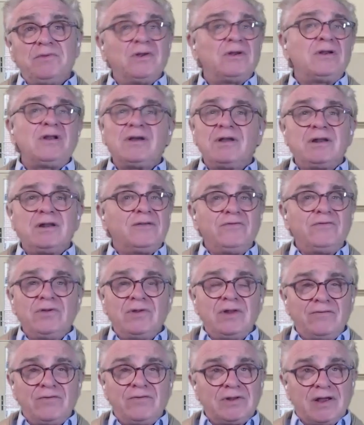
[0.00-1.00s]
They're not going to give you an
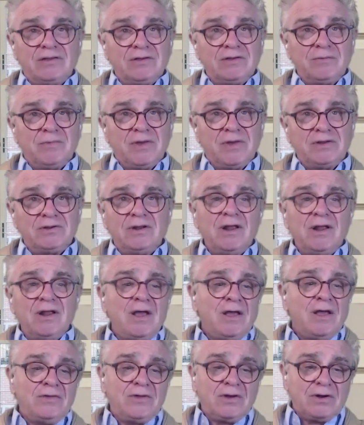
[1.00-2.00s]
advertising budget.
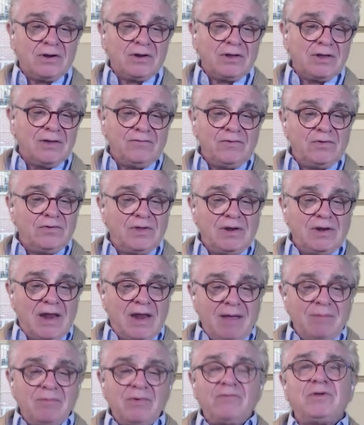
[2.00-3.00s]
They're going to give you the
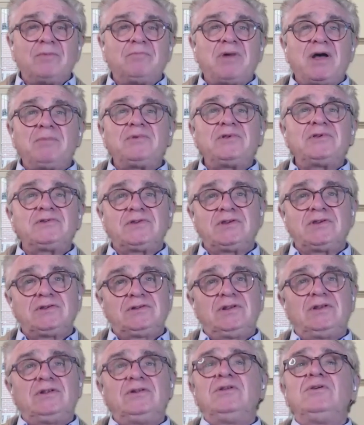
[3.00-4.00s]
name of the
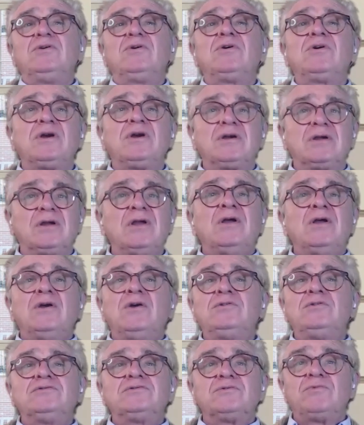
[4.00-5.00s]
publicist in New York
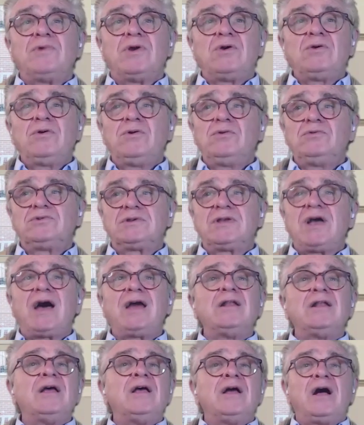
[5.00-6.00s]
who's
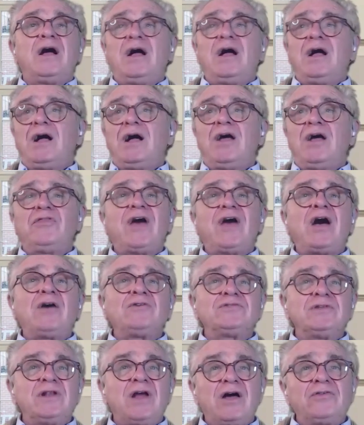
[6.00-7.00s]
got
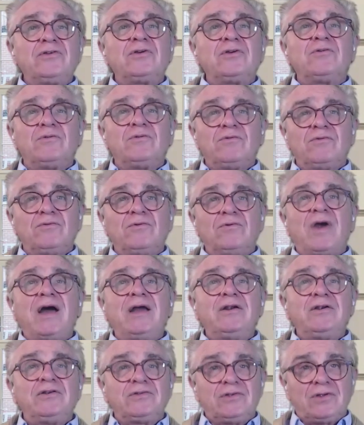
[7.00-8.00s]
1,000 other
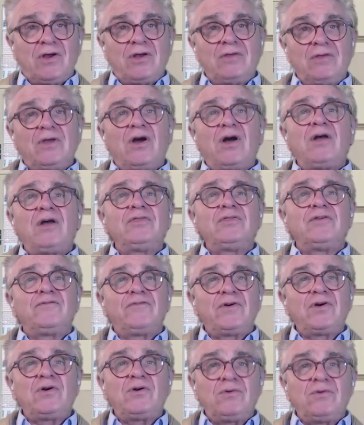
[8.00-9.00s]
writers on the
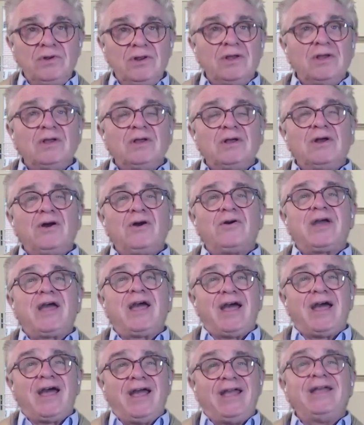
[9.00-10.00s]
phone.
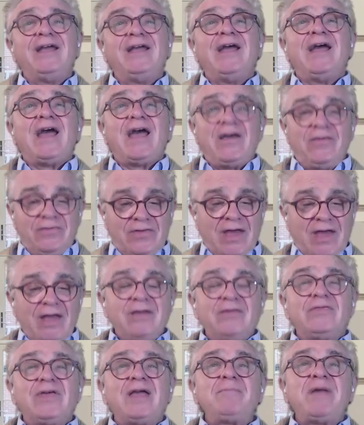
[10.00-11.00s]
Okay, and
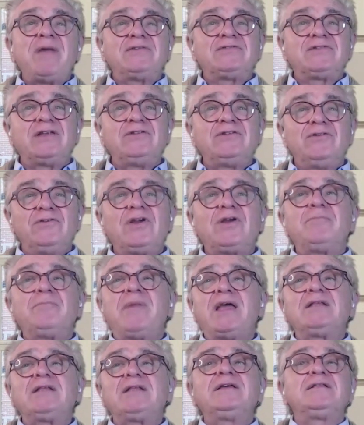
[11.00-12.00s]
they may send you their
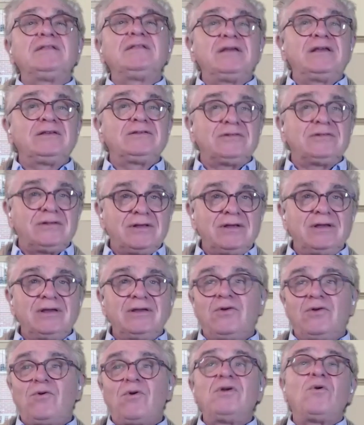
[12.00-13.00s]
mailing list
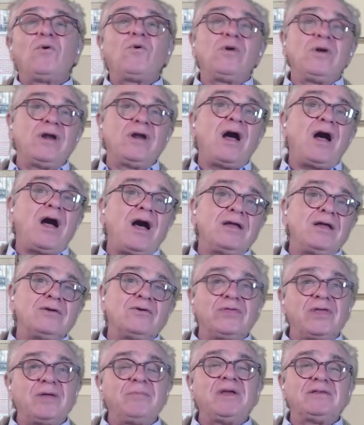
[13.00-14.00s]
or not,
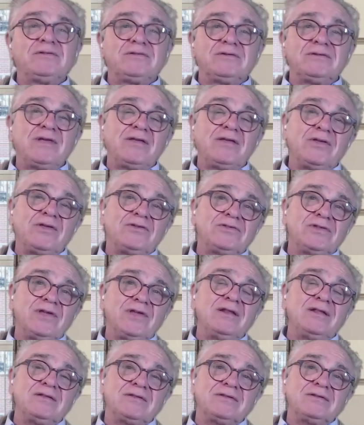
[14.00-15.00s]
or they'll
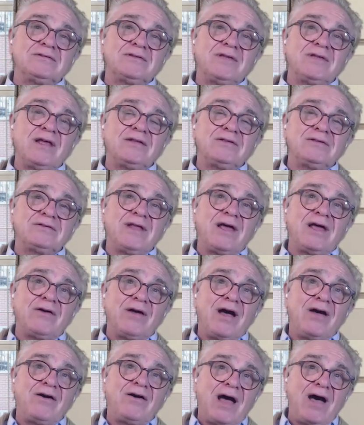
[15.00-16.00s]
send
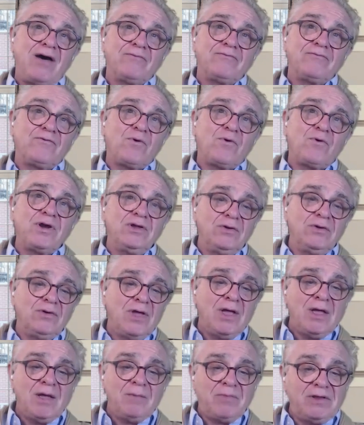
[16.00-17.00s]
out for you.
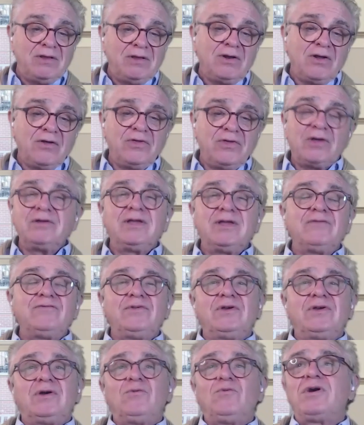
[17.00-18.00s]
But they'll give
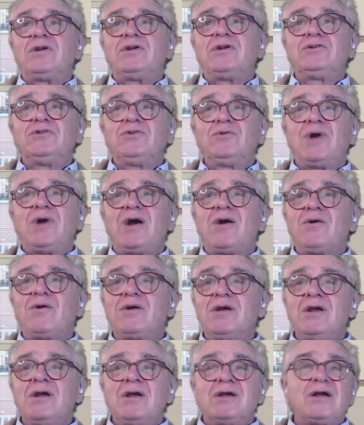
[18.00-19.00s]
you a 1 or 2
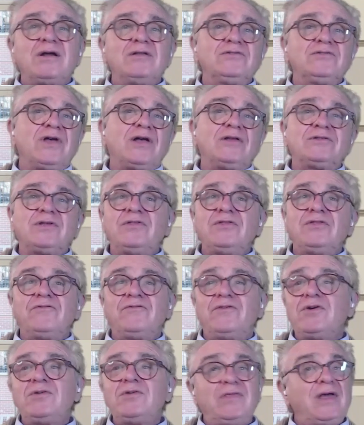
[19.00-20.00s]
hour consult on the
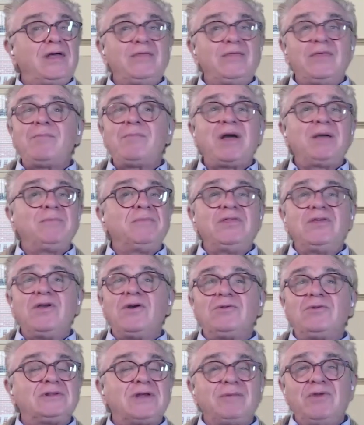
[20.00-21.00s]
phone, and that might be the
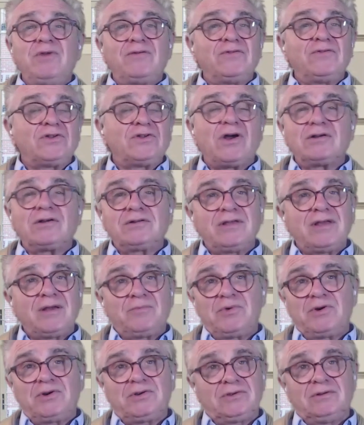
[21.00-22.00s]
only time you ever talk to
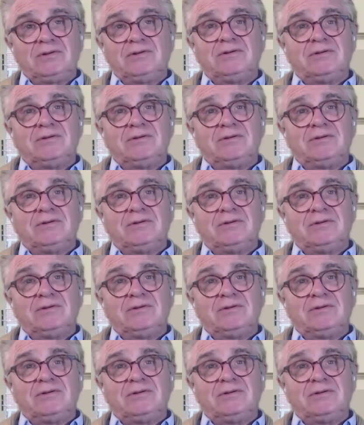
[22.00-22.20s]
that person.